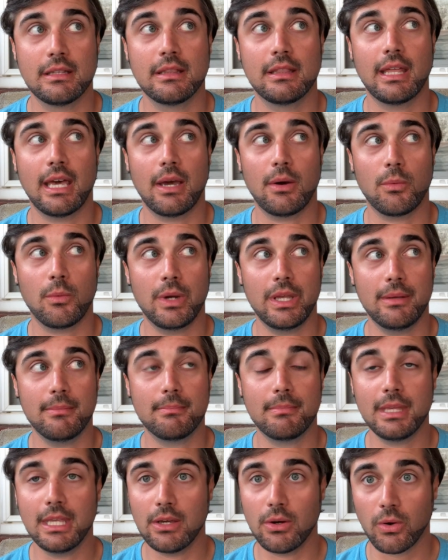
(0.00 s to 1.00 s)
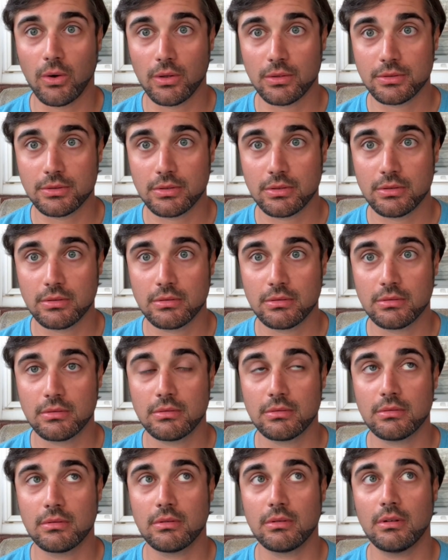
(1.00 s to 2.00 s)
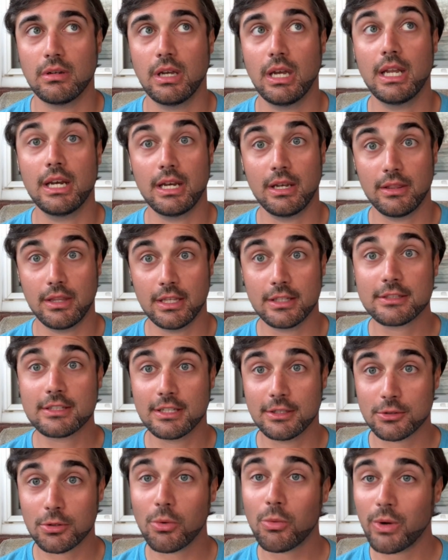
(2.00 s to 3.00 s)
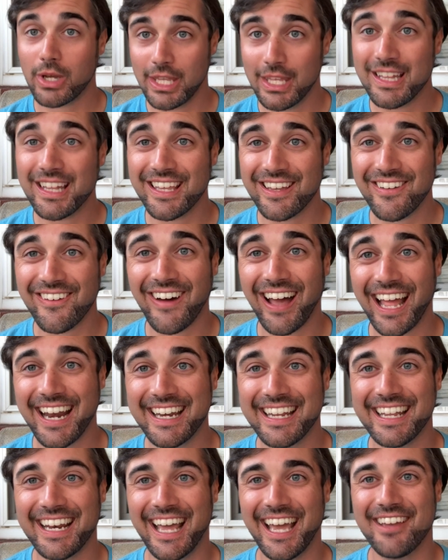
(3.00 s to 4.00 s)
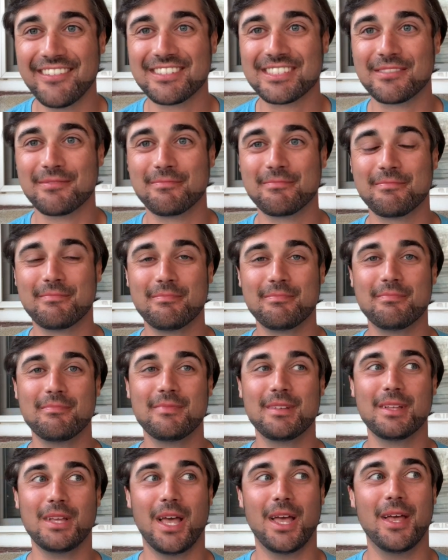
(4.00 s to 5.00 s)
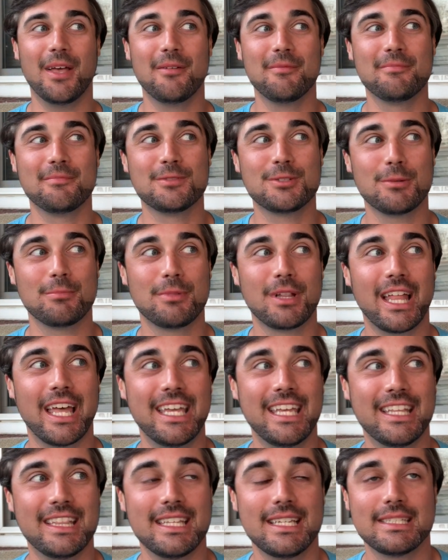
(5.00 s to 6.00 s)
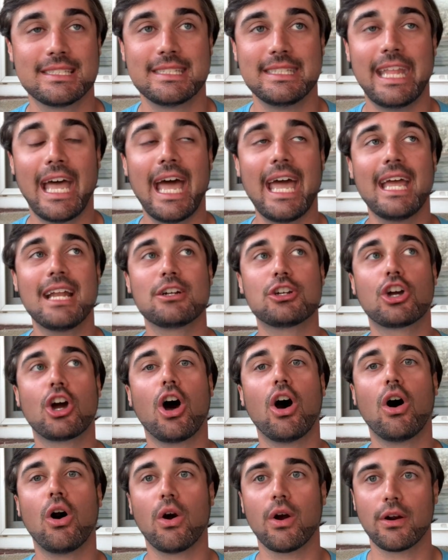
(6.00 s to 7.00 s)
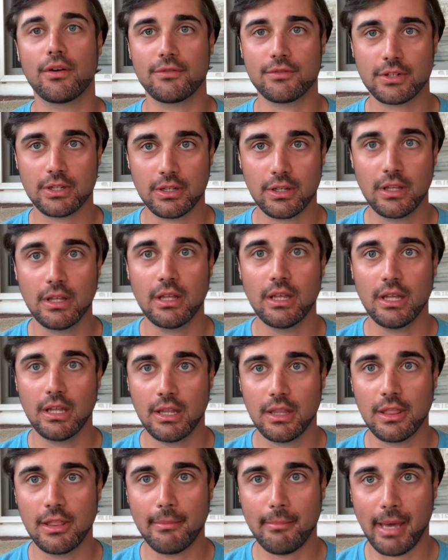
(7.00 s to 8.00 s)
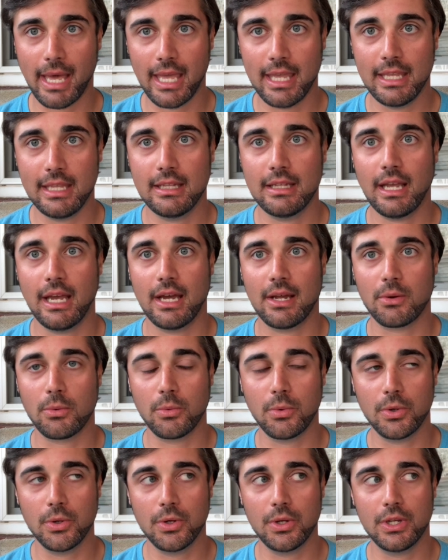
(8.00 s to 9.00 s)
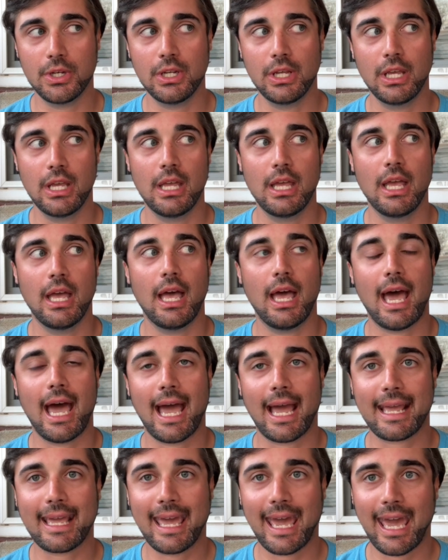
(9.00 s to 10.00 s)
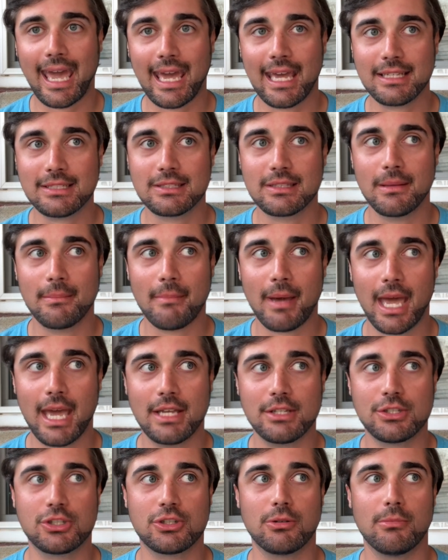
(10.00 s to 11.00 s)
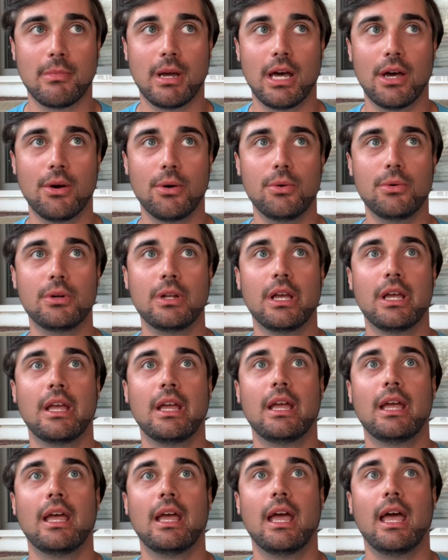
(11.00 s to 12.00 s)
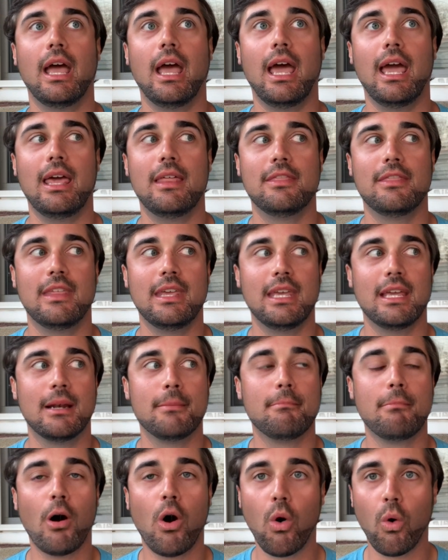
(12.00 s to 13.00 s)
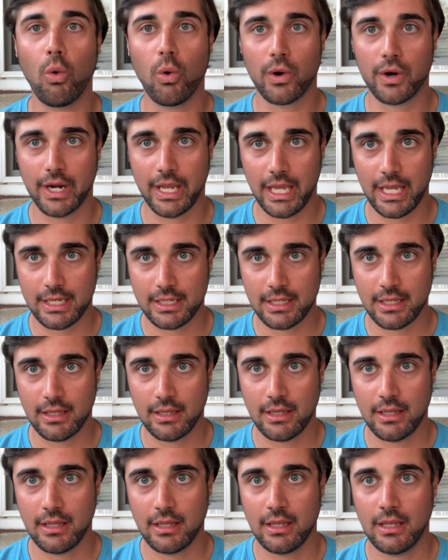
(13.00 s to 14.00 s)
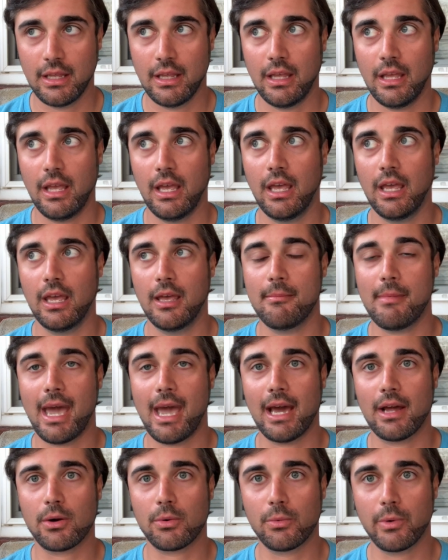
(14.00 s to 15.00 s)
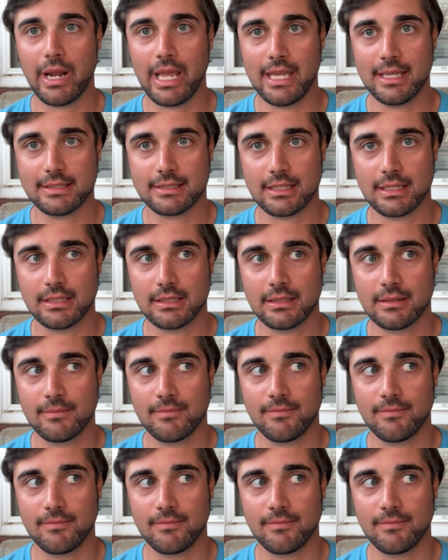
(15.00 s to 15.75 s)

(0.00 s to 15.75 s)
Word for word: that we built, and this is a we deal. I did have some play in this. Dad carved the bait out of wood. I cast the master mode and then poured it out of resin.